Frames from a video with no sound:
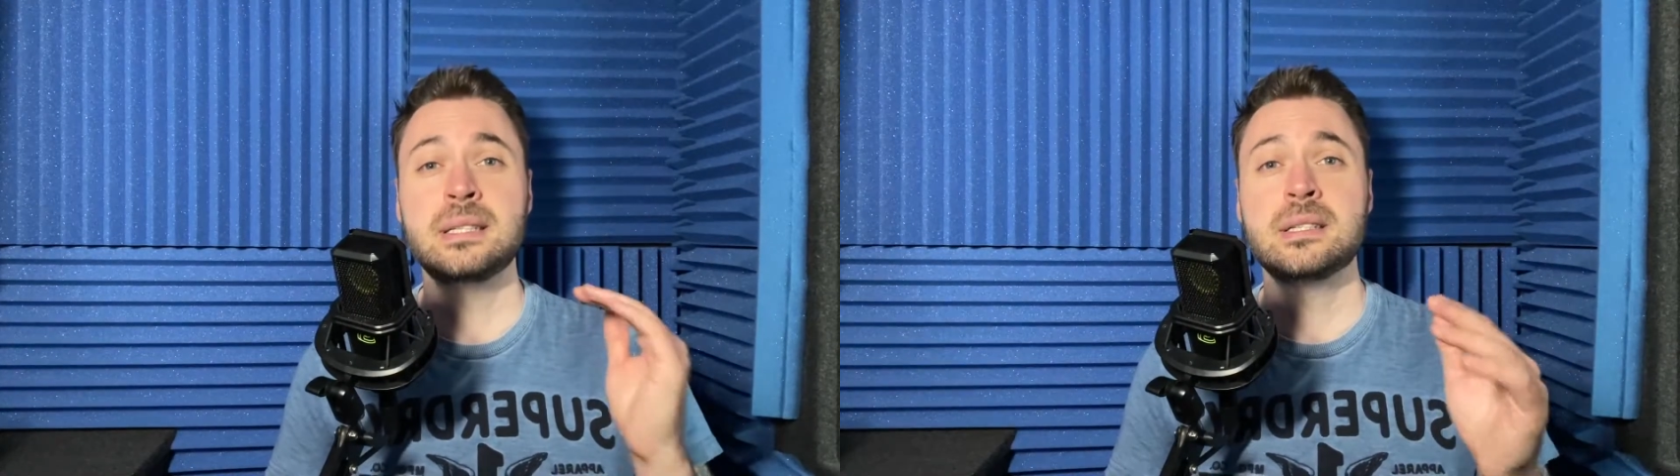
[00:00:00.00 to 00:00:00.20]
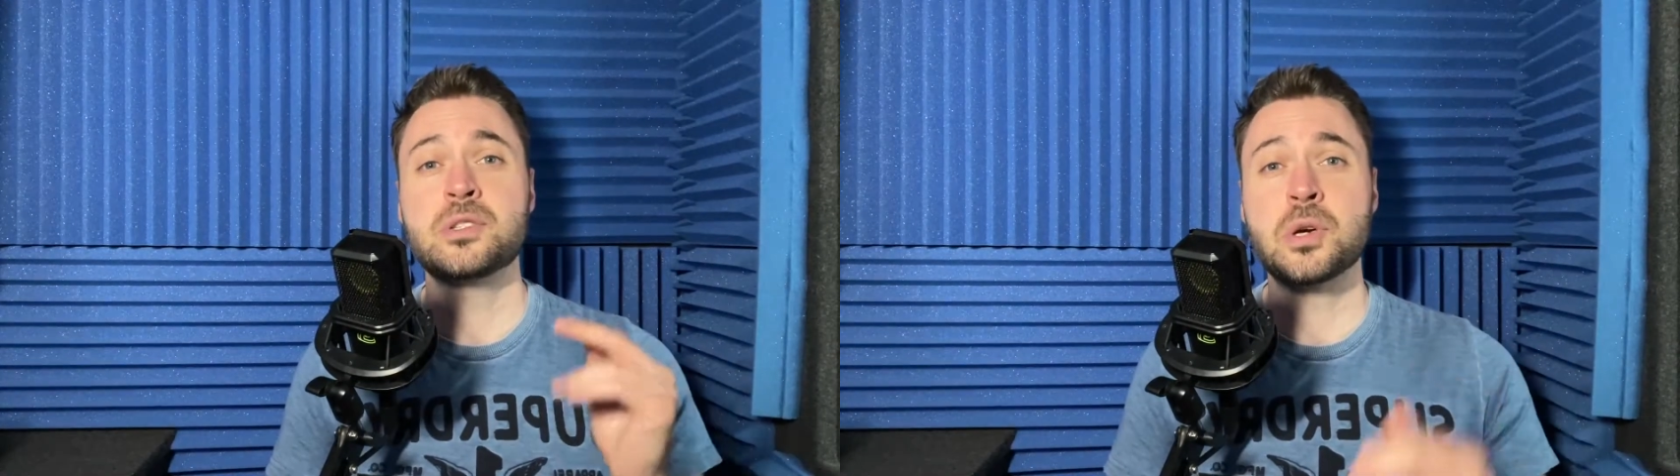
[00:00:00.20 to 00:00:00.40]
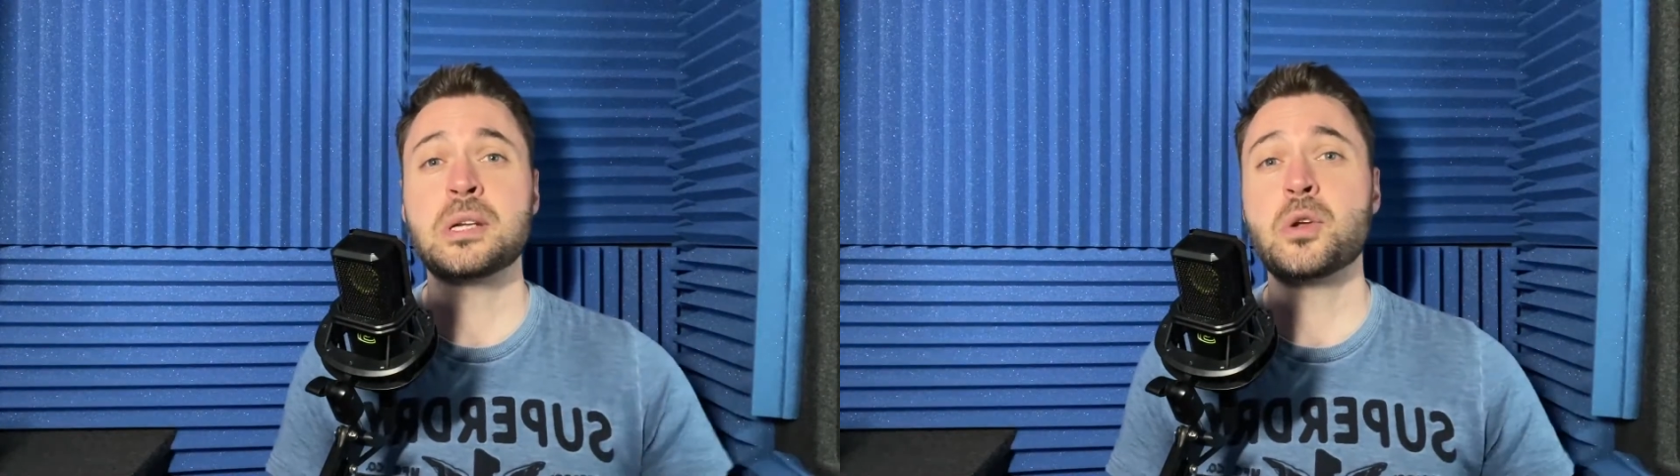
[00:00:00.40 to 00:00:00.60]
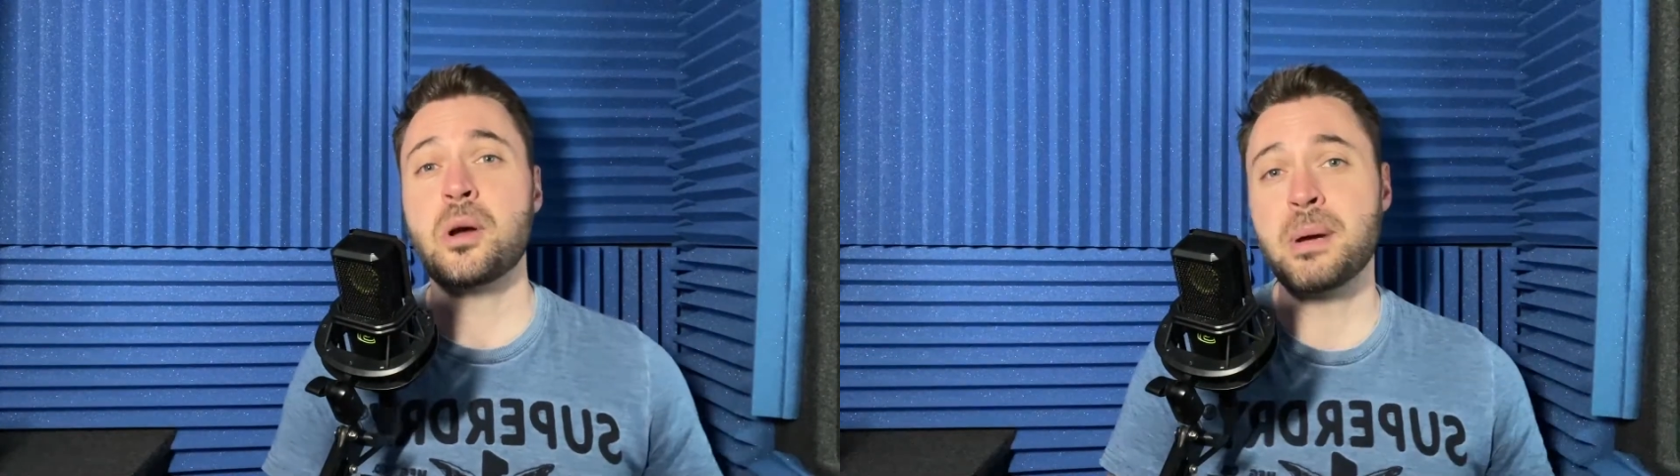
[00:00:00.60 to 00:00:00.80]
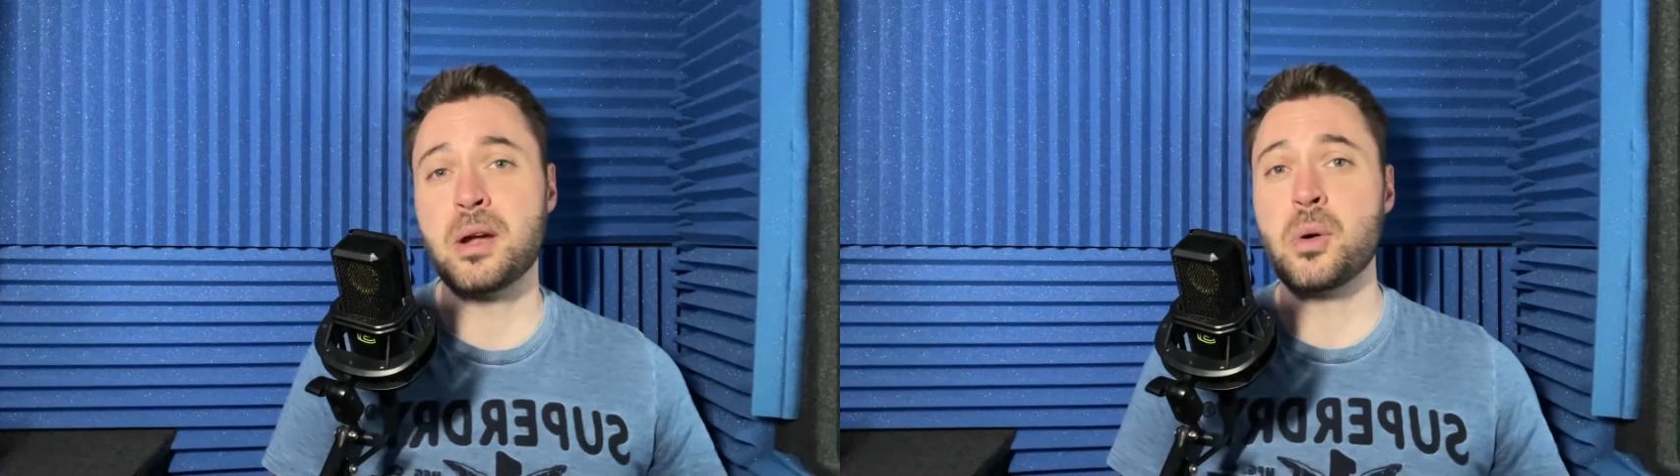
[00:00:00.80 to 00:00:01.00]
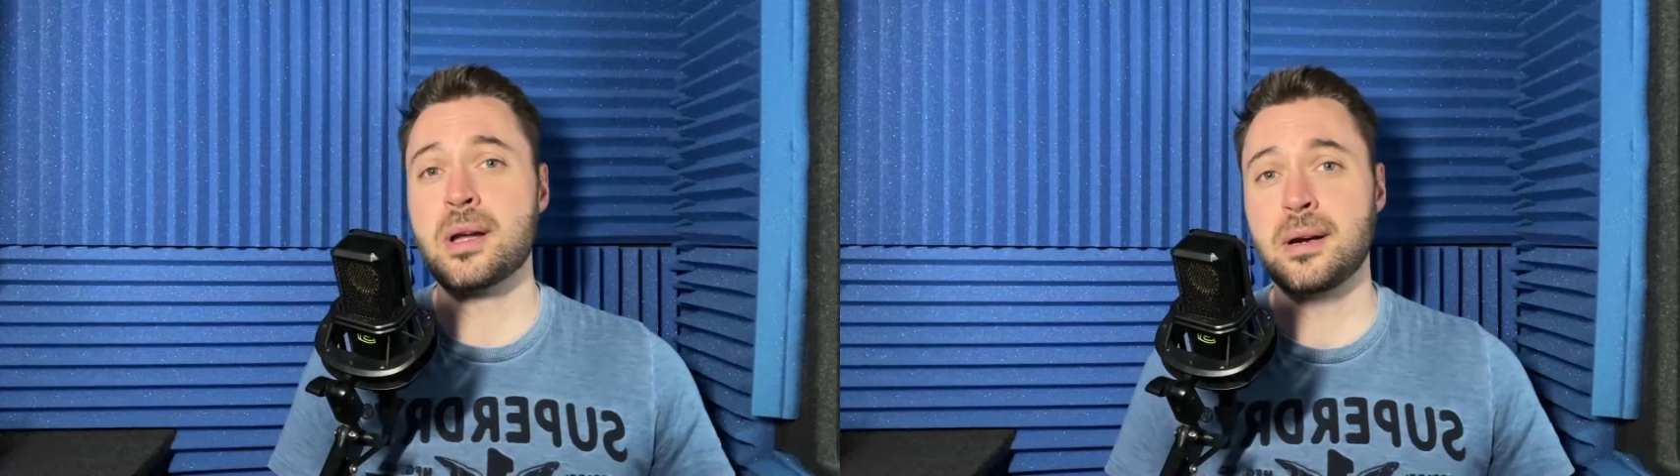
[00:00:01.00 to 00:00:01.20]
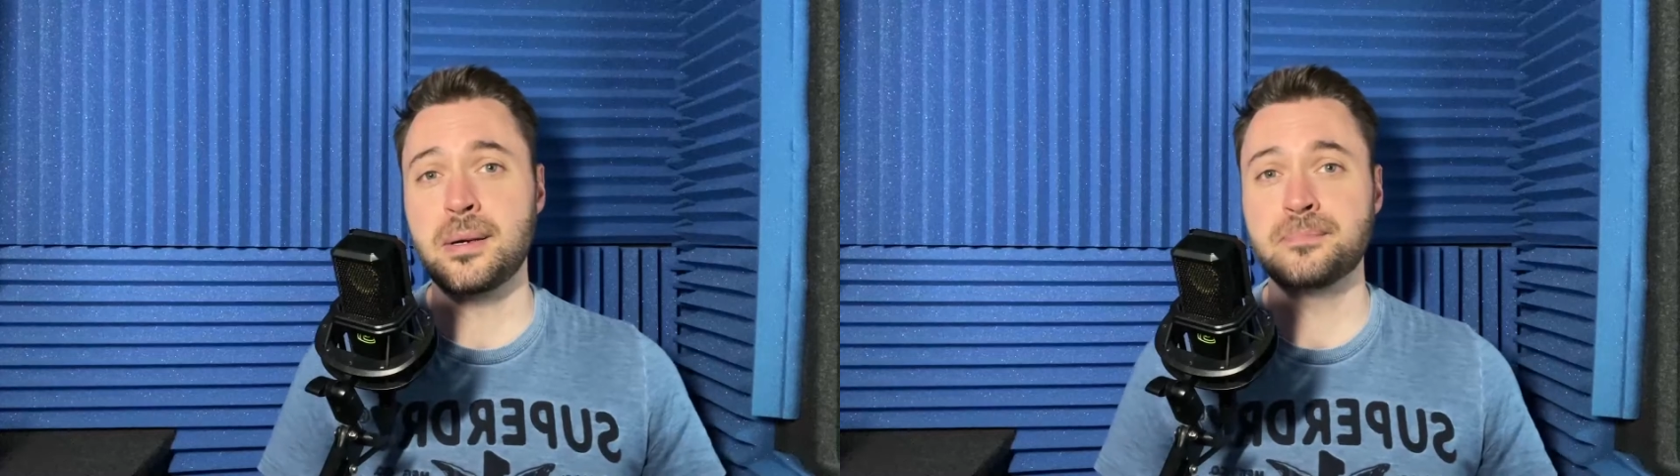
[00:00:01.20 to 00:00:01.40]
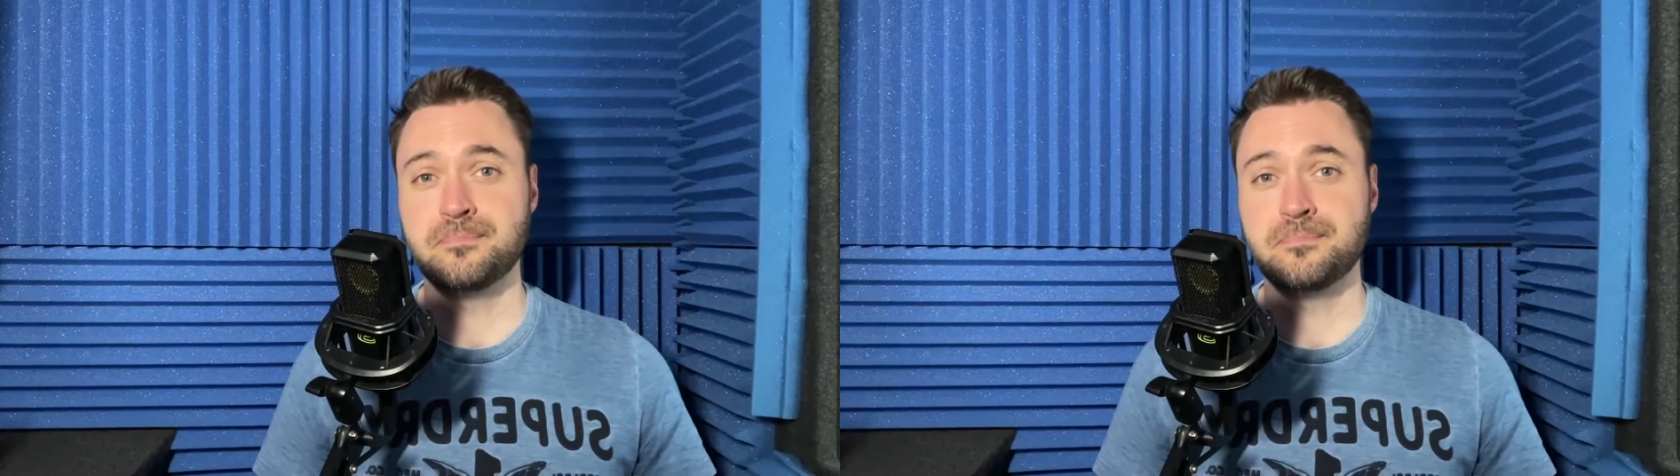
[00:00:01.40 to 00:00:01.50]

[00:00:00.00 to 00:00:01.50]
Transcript: Just try and do it a bit quicker.